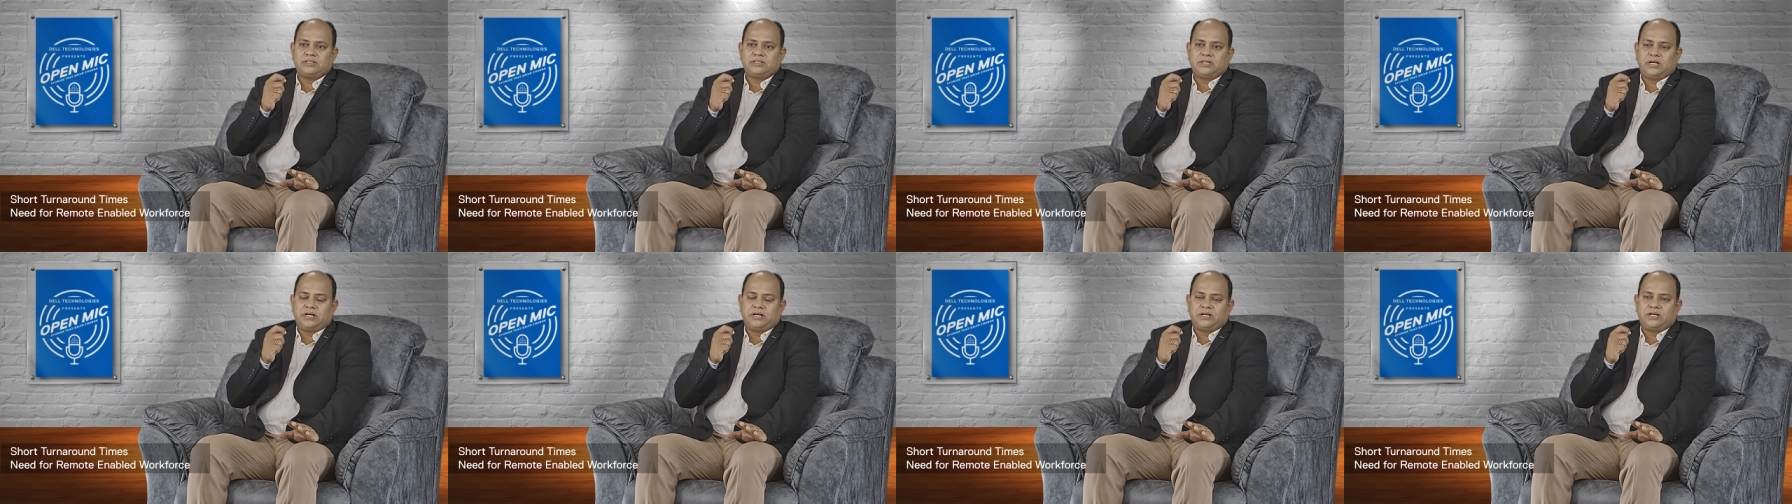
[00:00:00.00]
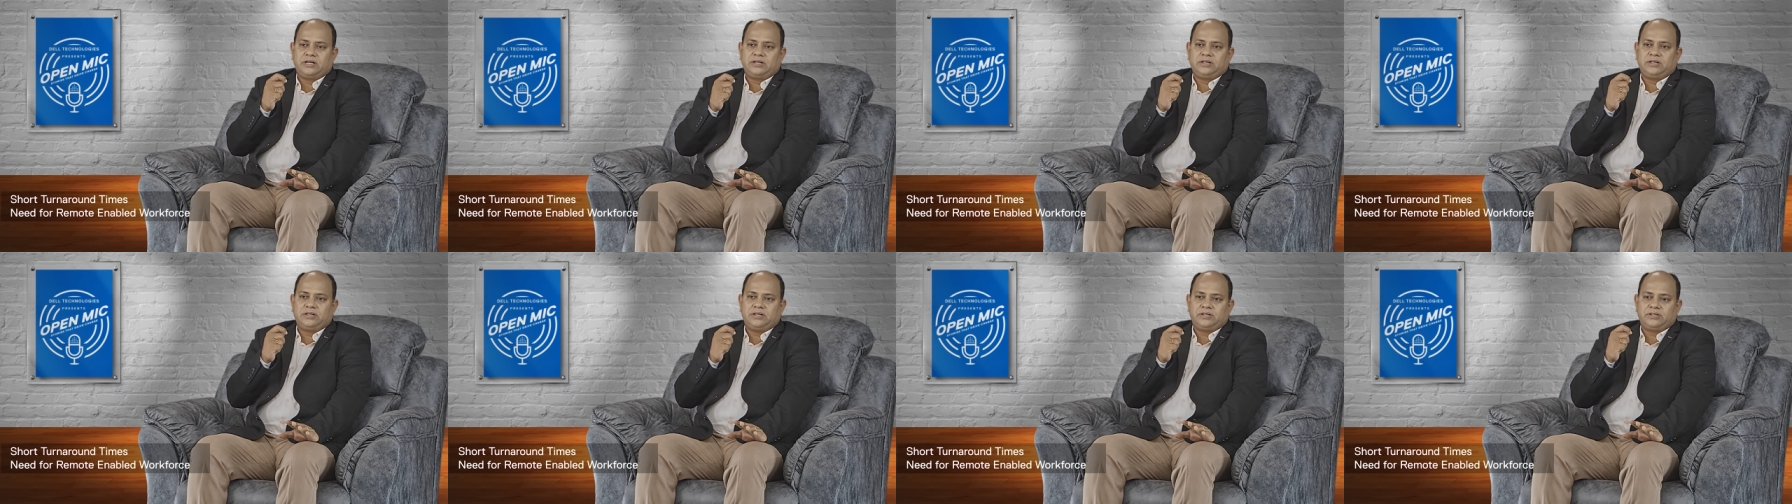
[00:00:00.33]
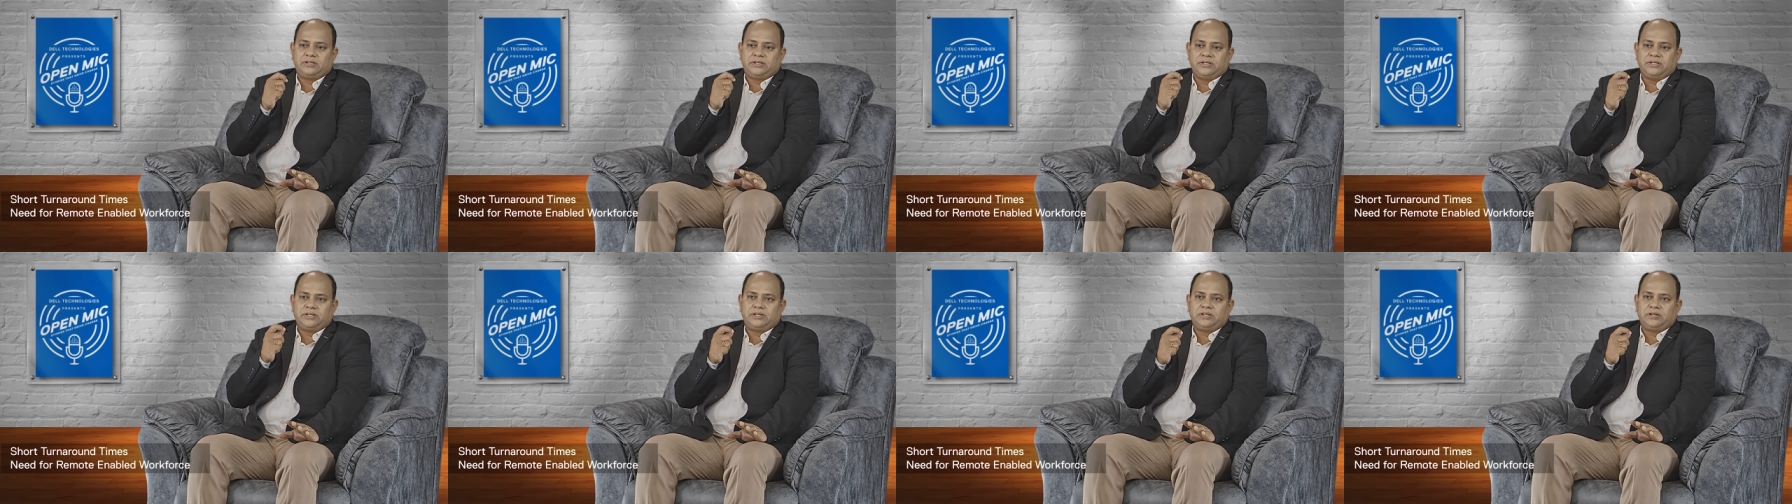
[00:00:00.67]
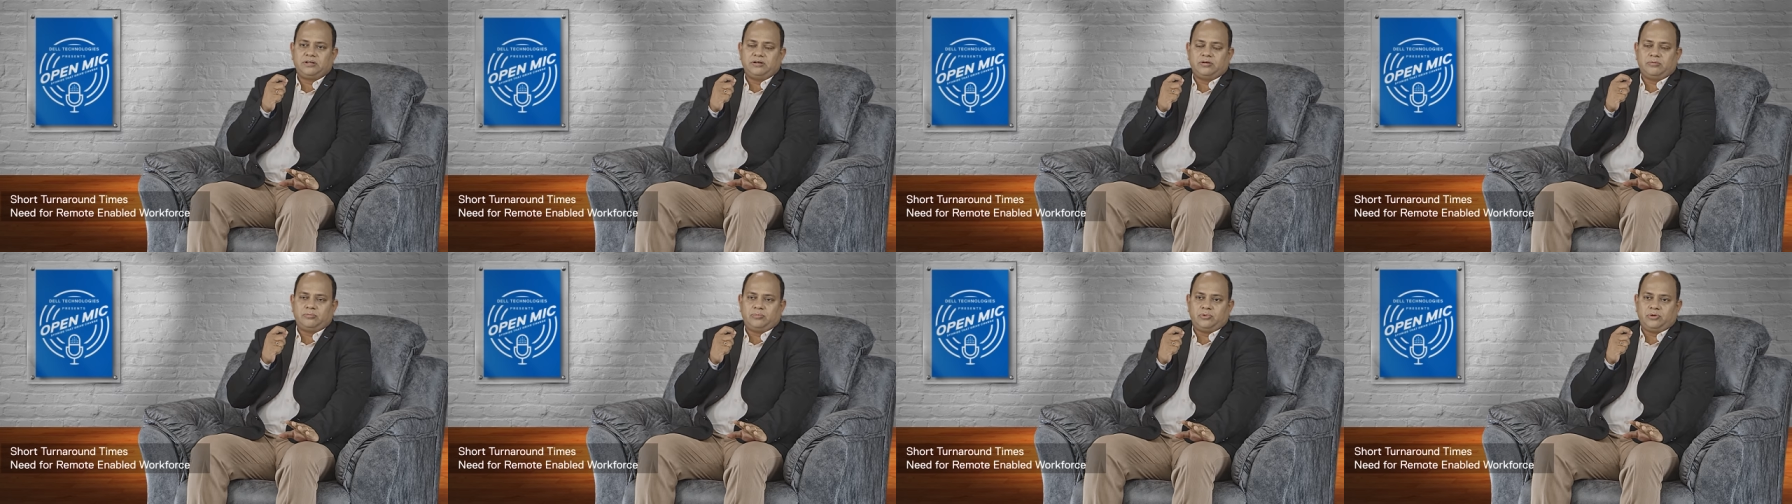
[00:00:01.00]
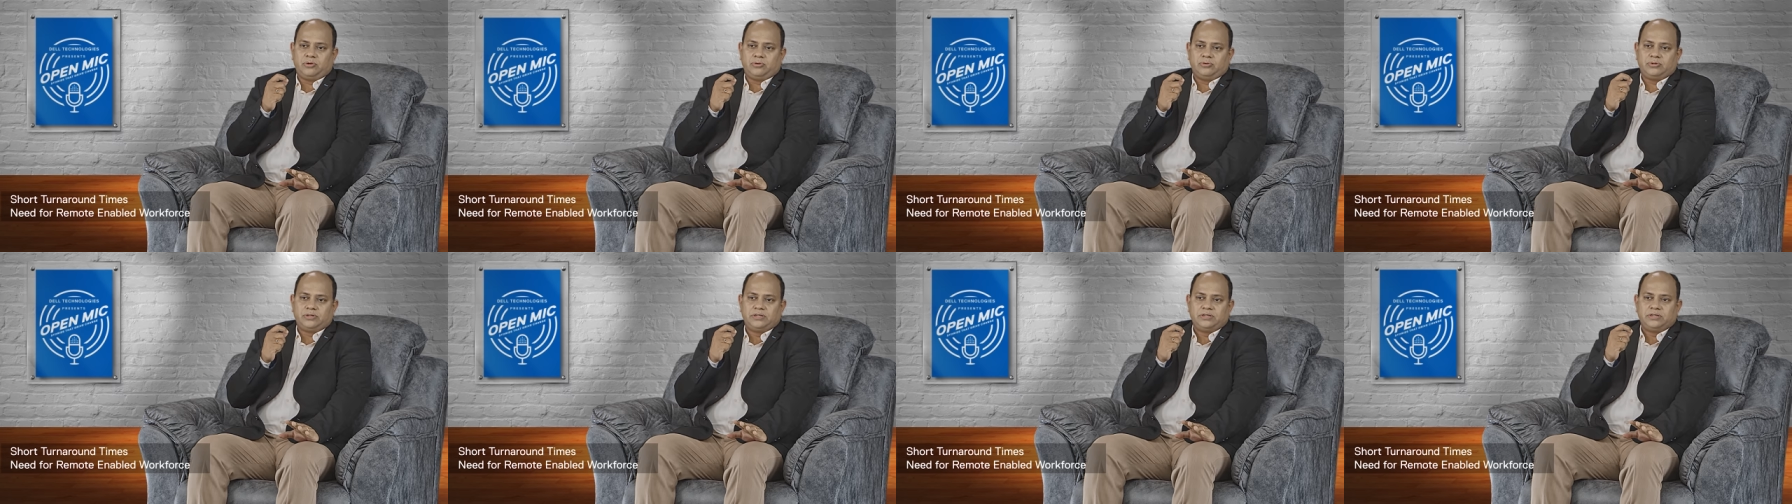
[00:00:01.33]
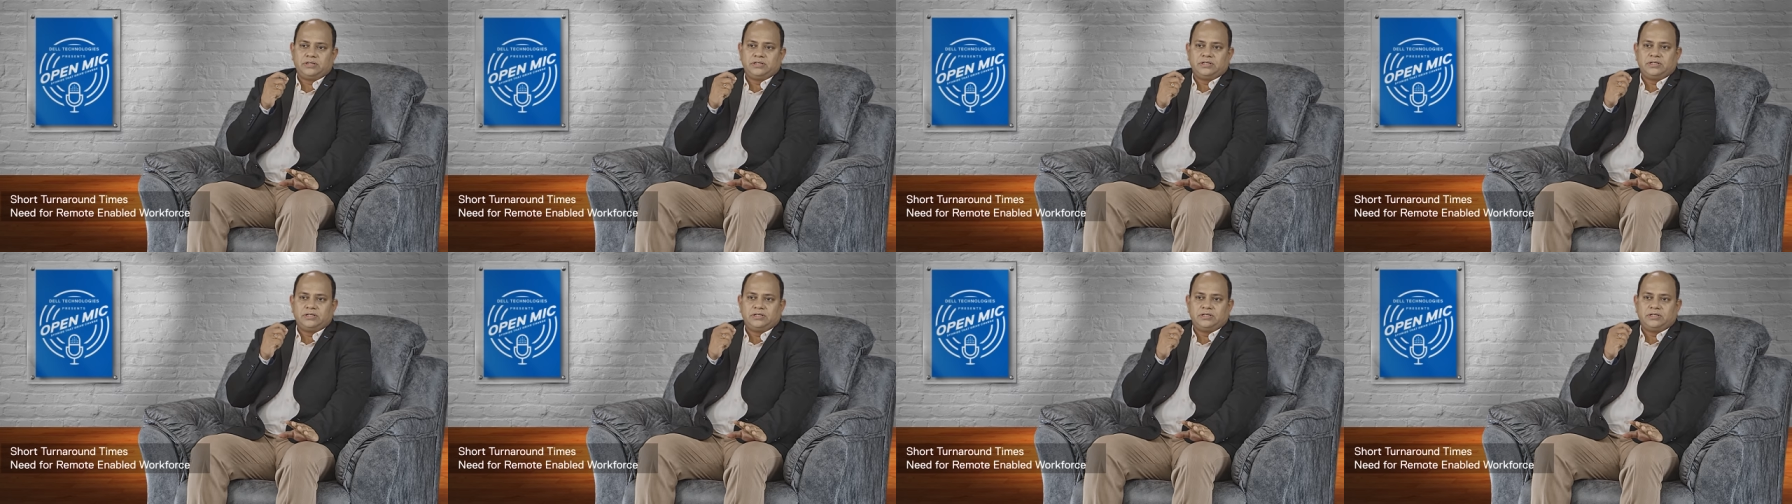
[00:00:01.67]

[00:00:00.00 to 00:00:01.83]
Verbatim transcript: started uh, thinking about